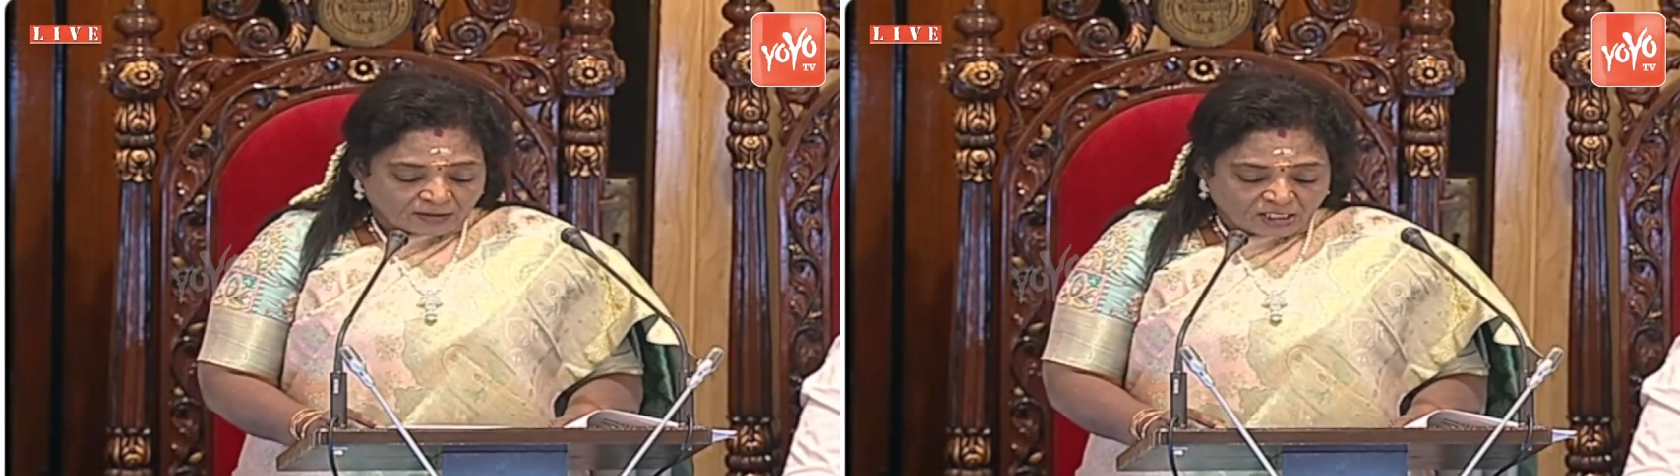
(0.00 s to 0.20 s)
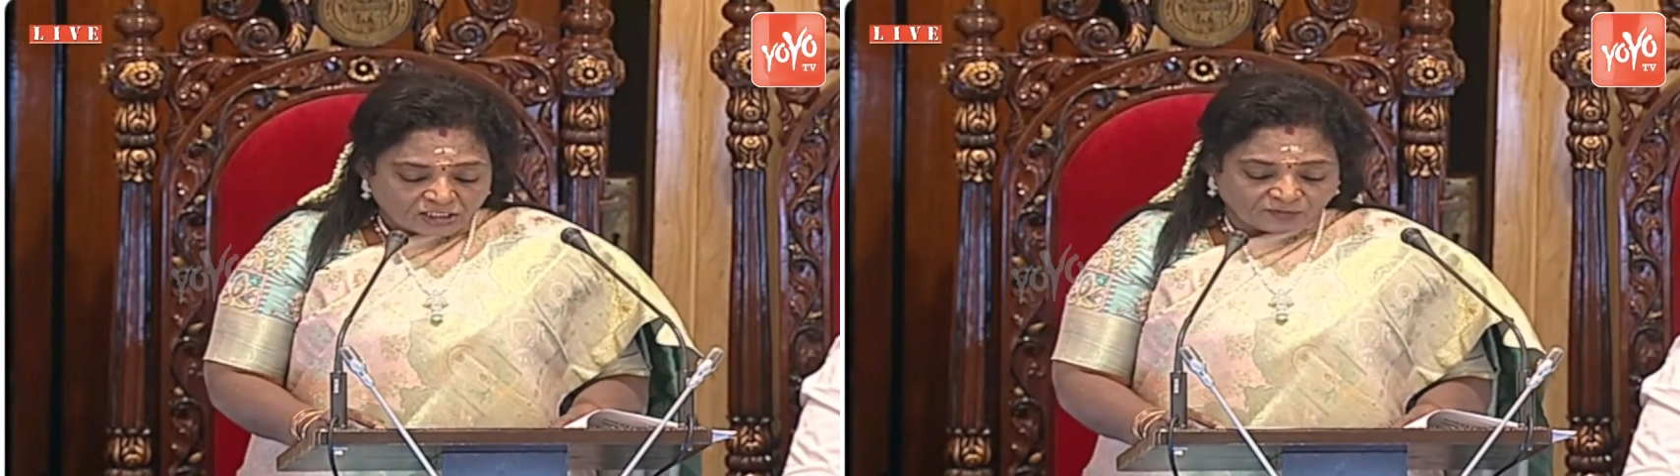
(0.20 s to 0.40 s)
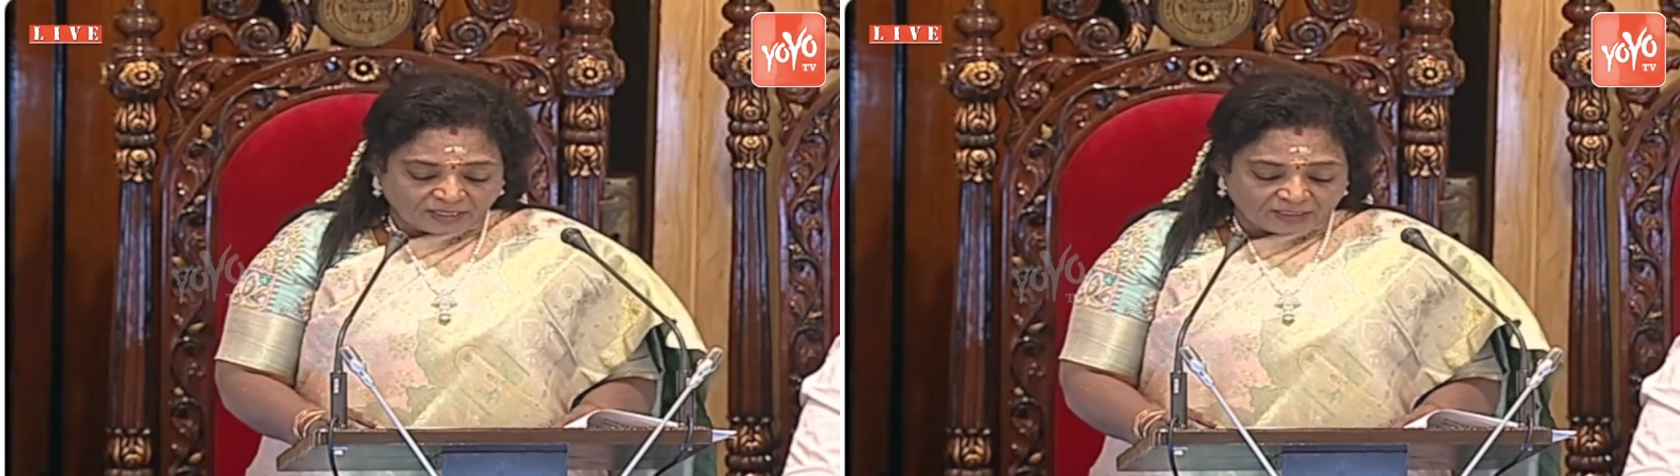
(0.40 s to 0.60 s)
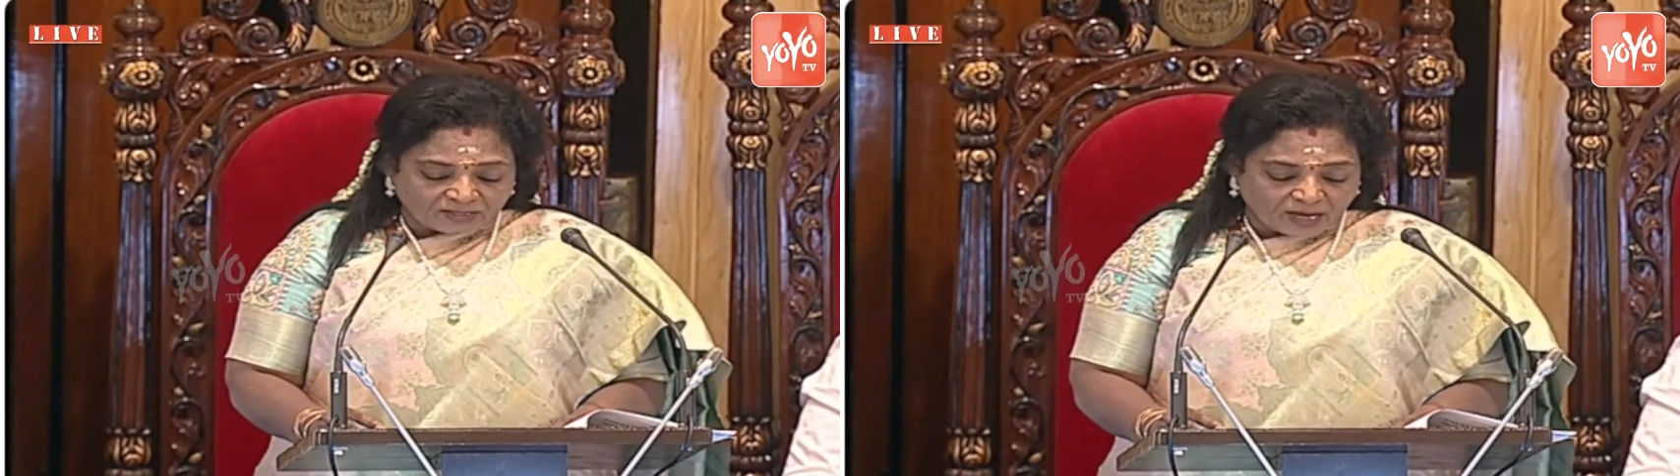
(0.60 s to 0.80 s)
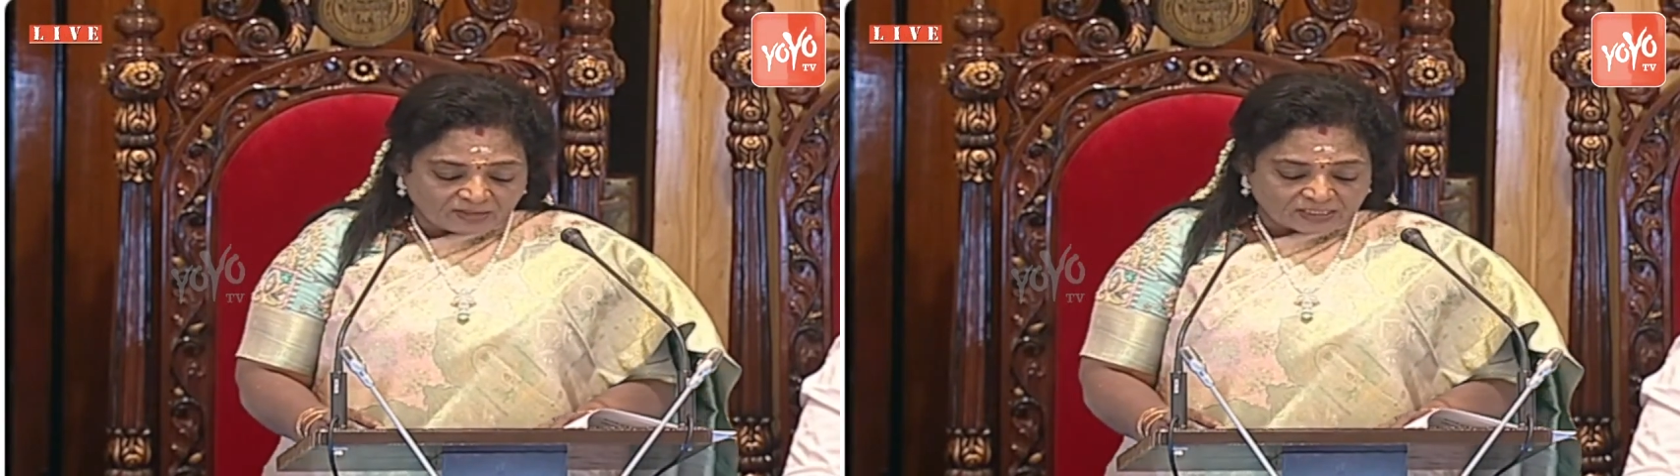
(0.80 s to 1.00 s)
this free
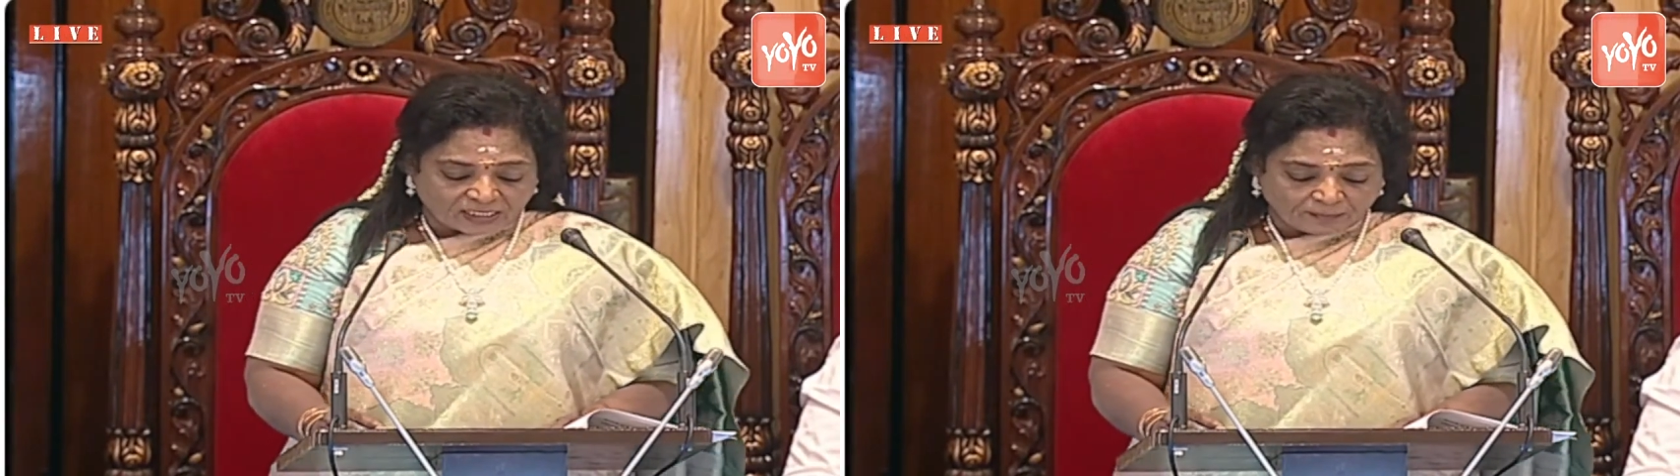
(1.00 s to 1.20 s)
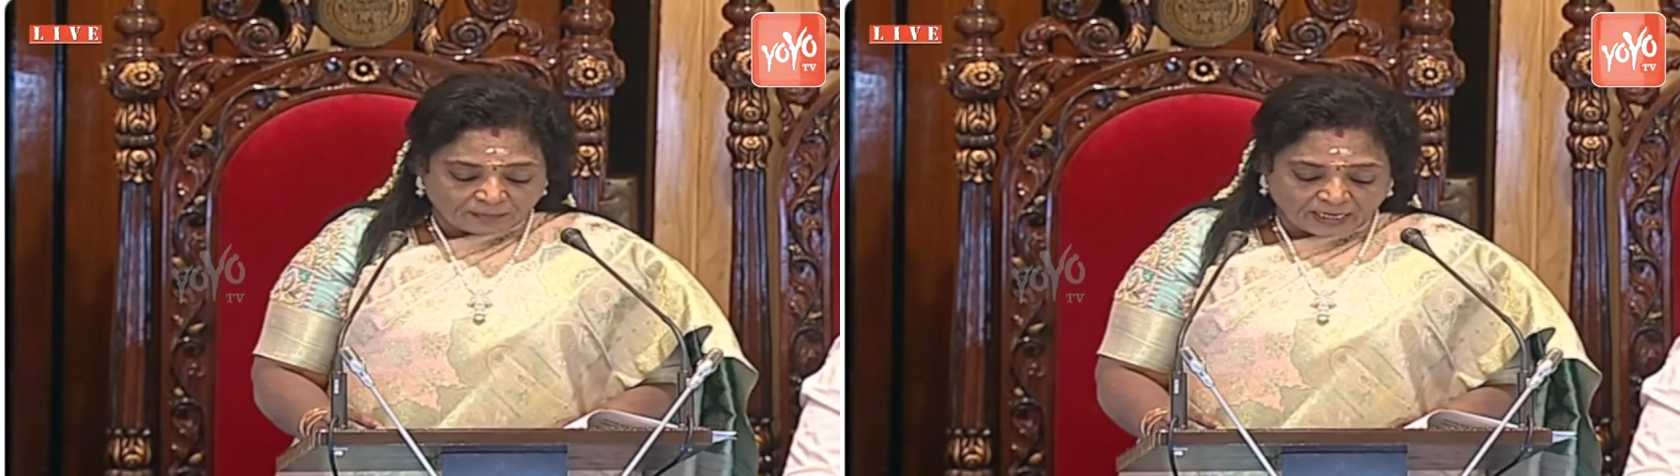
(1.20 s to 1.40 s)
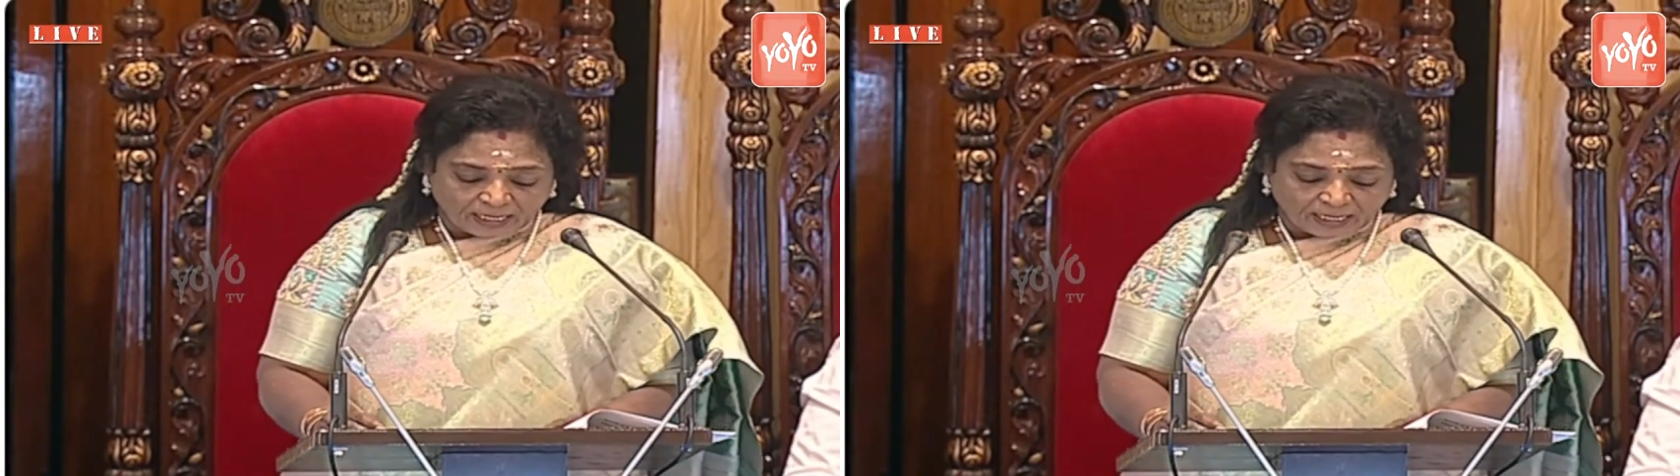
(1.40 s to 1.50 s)
travel scheme